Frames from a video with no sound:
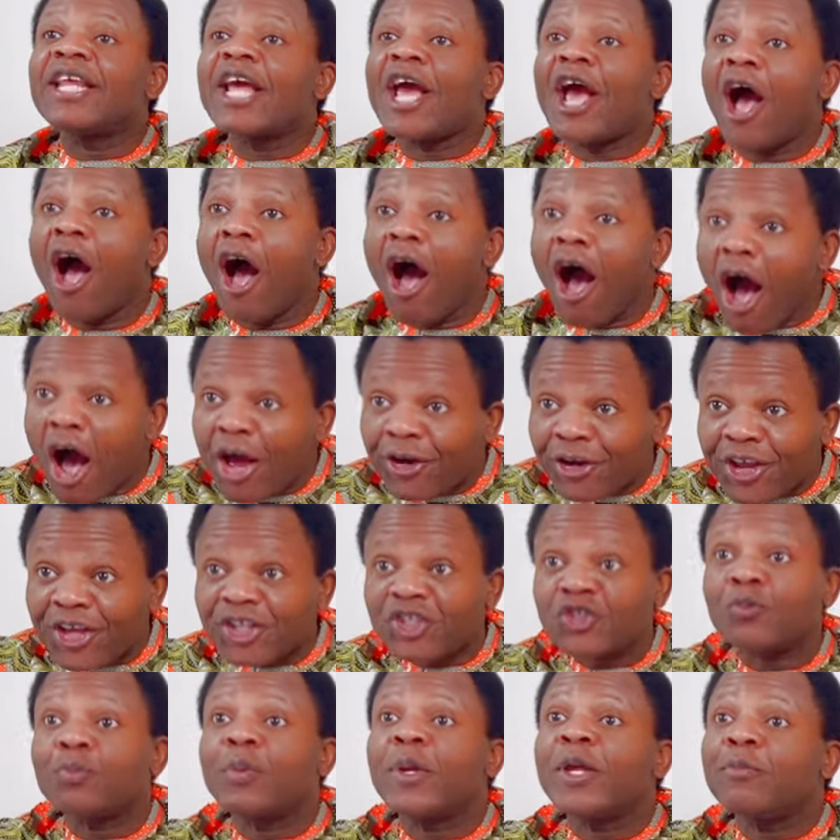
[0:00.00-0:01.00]
the
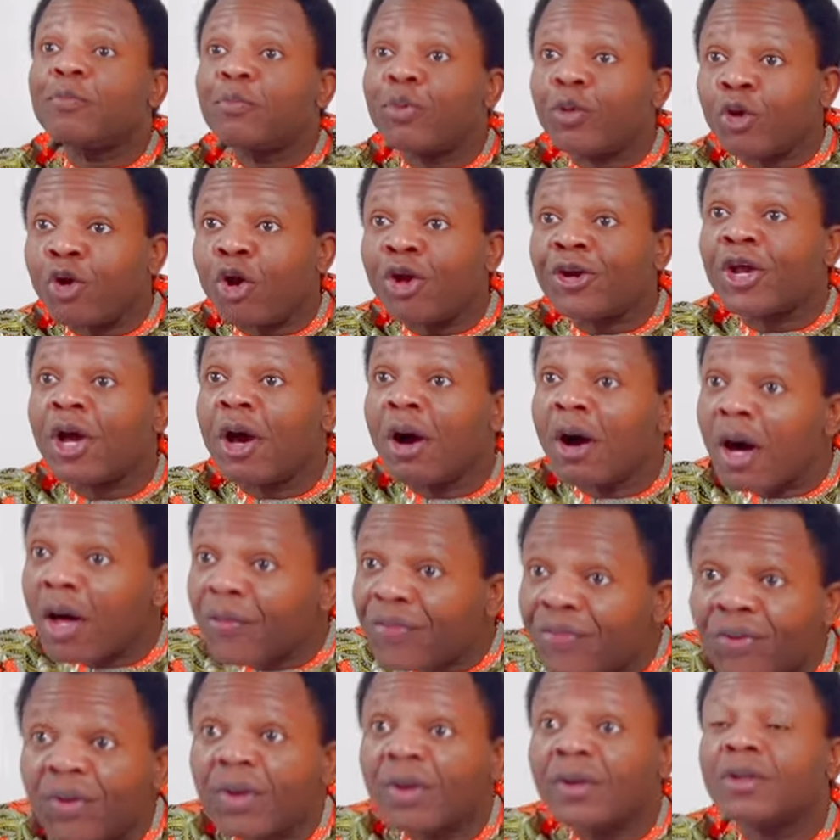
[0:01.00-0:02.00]
hardest people on
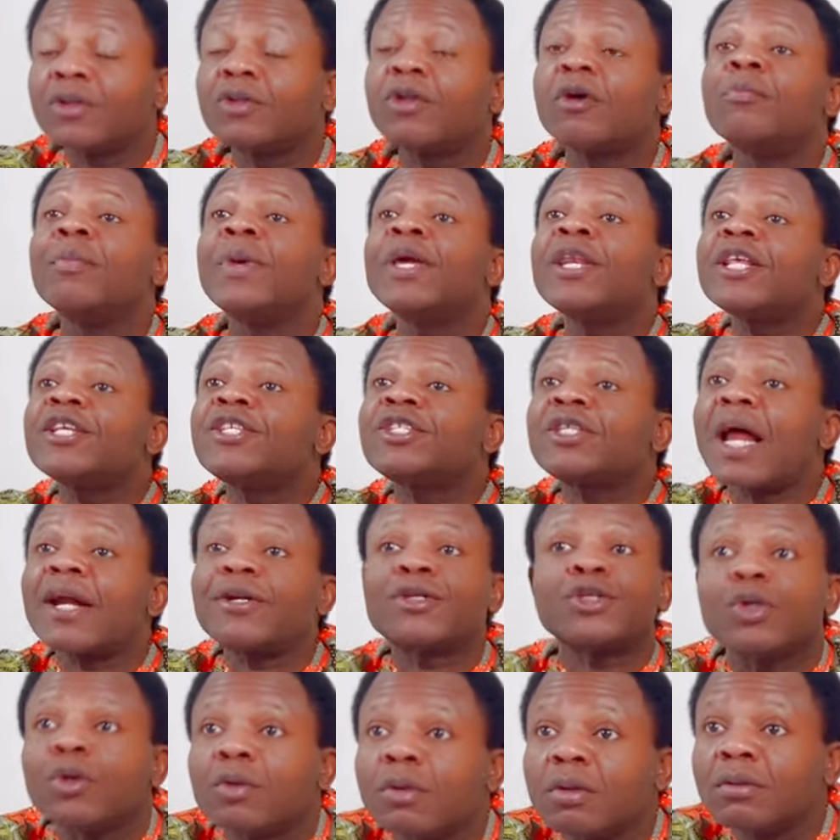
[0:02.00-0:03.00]
earth to minister
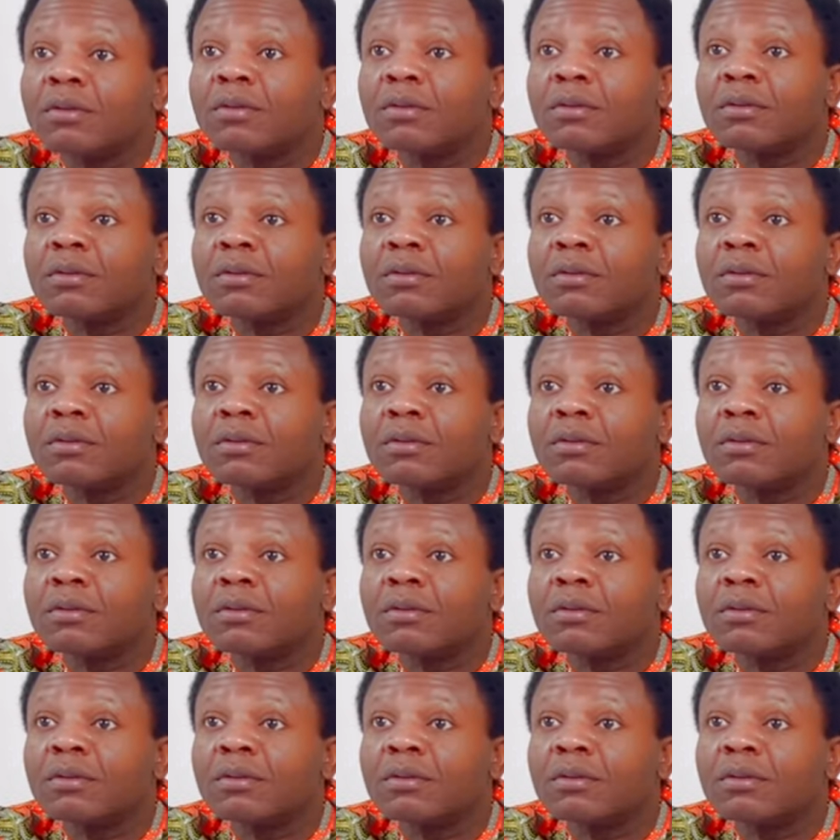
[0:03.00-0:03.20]
to.